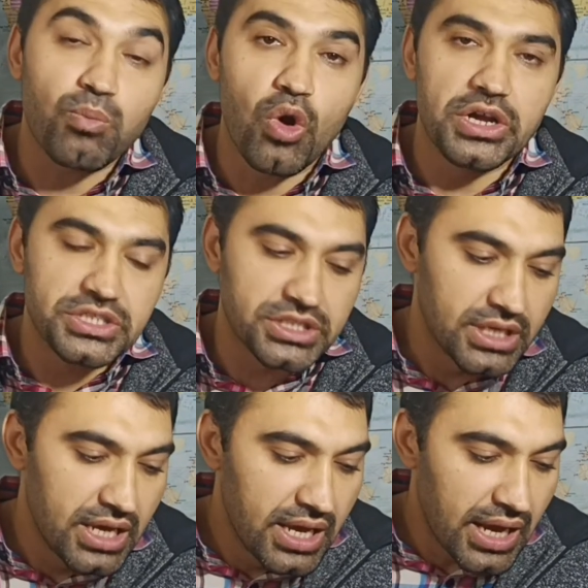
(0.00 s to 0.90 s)
point.
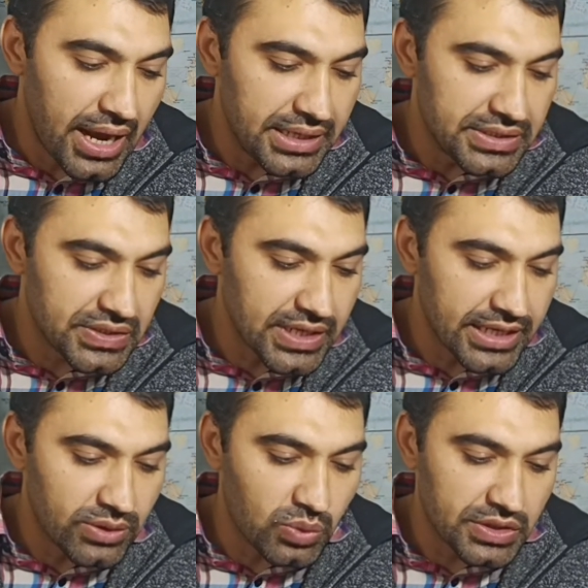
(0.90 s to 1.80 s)
And
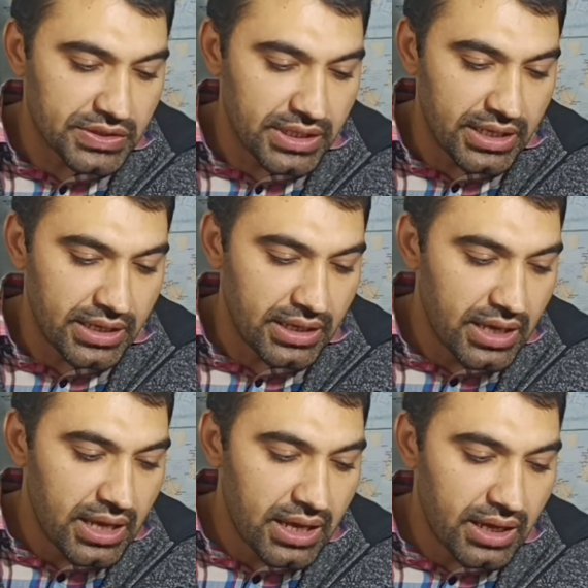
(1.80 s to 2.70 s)
second was
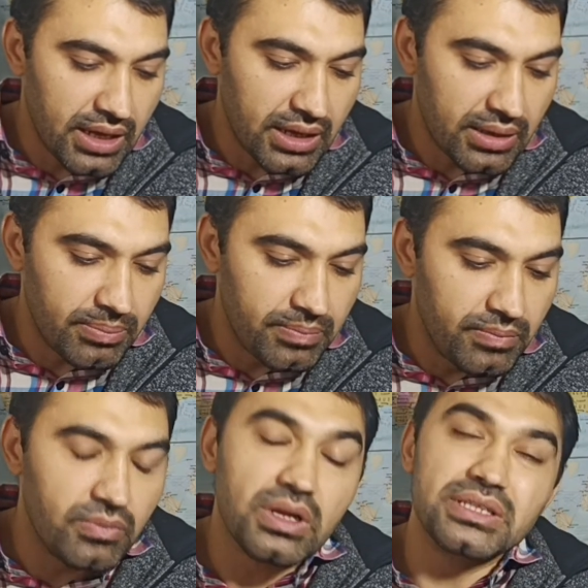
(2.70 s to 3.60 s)
uh,
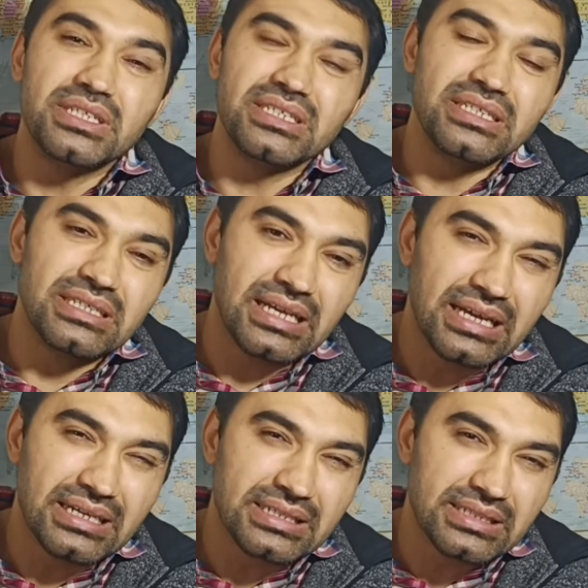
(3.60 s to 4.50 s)

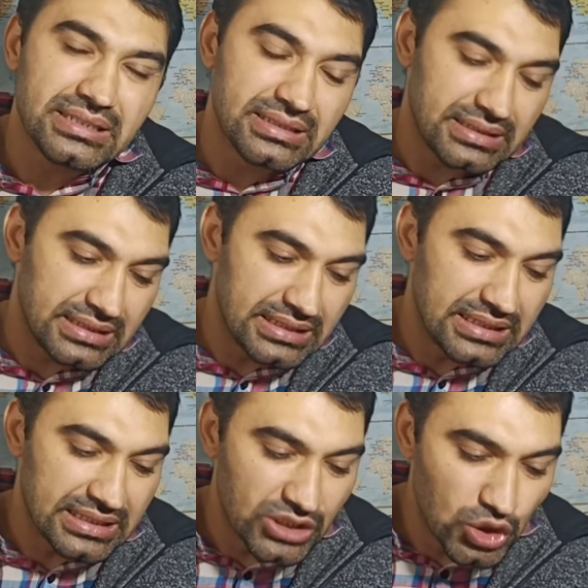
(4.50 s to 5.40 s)

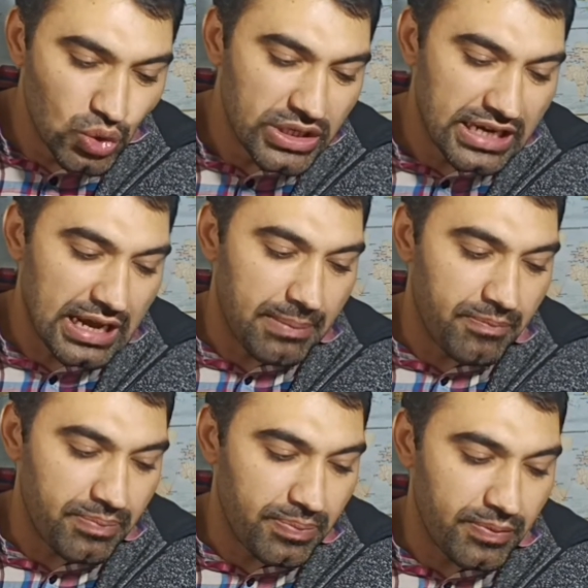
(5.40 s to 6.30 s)
the union of
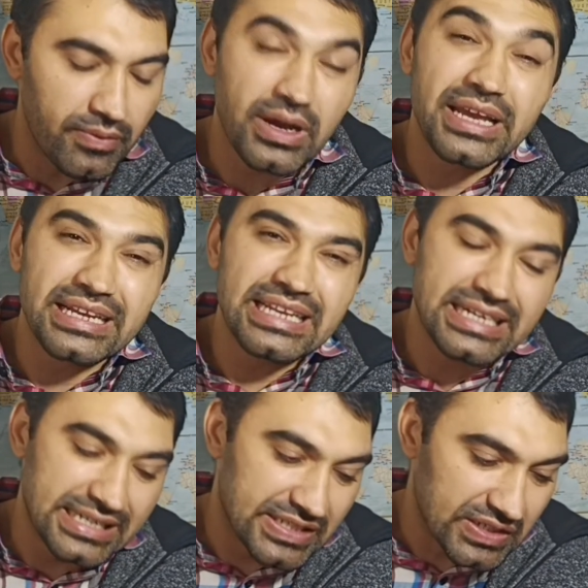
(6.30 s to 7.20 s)

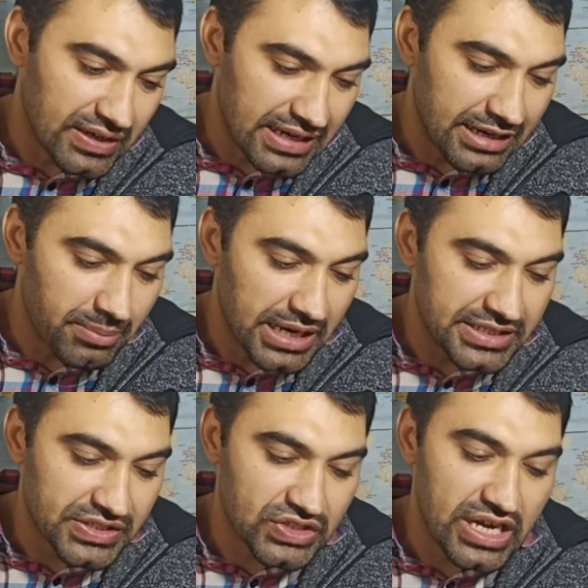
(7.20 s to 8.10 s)
England and Scotland might
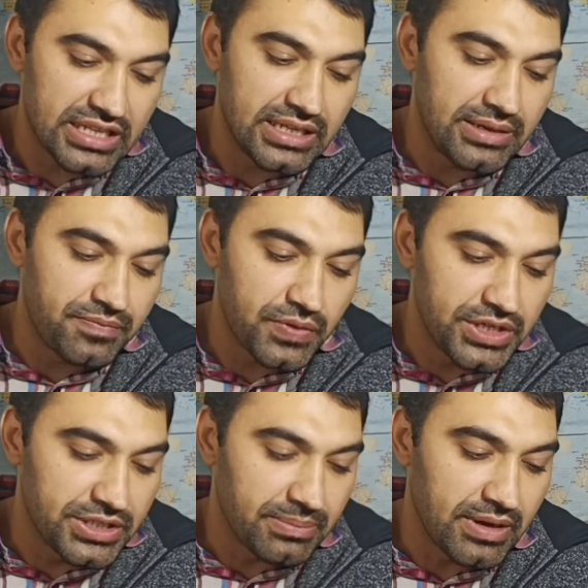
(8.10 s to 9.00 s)
destroy the
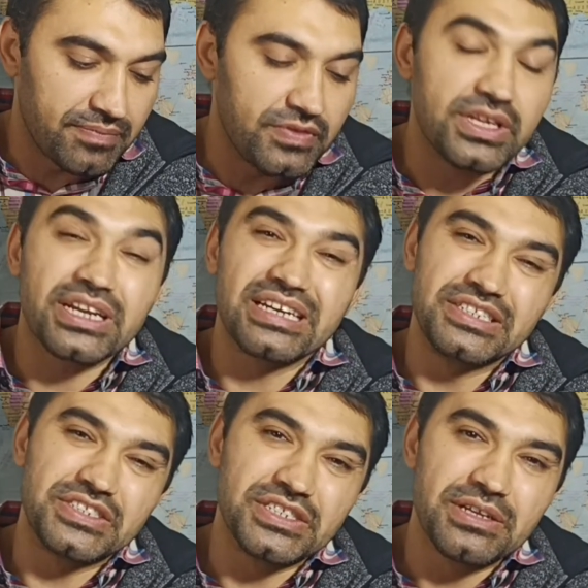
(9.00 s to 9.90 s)
freedom of their
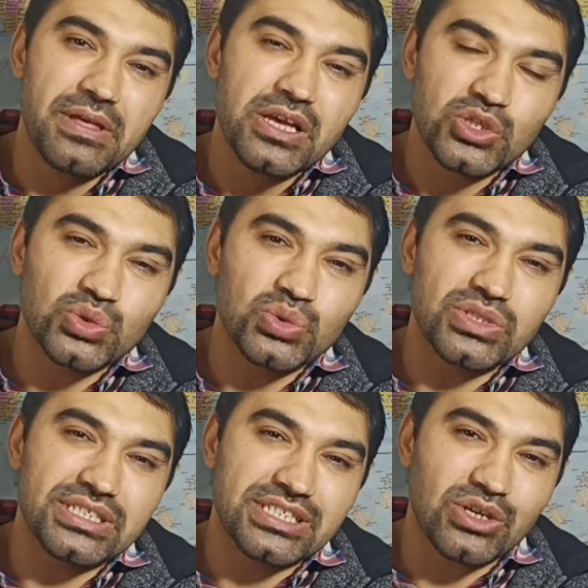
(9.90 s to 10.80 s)
country. So
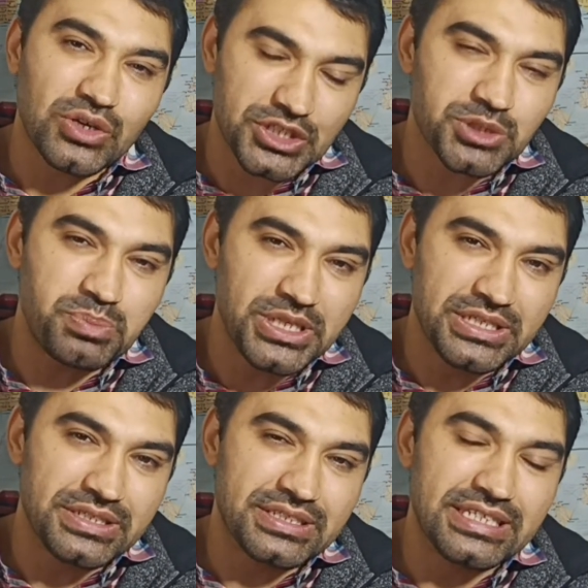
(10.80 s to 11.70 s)
the Scottish
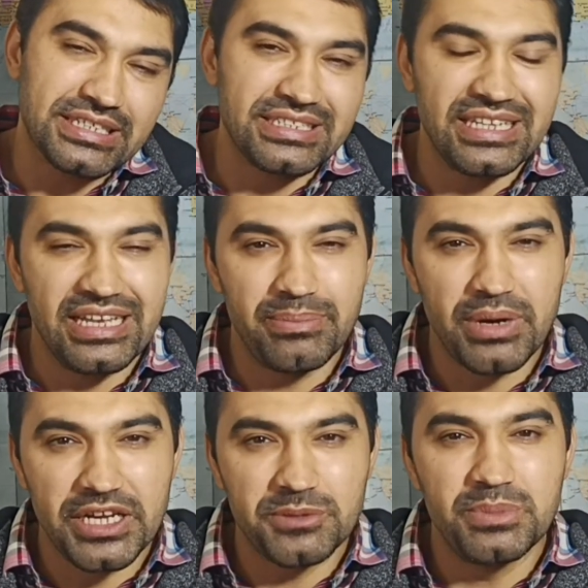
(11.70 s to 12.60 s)
feared that they
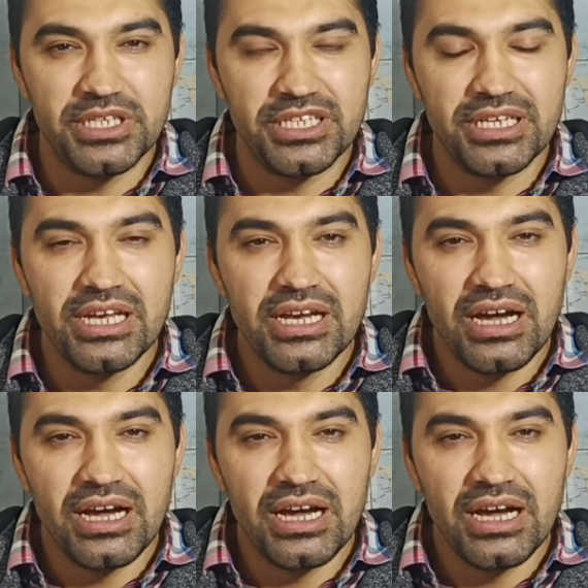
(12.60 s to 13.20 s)
might be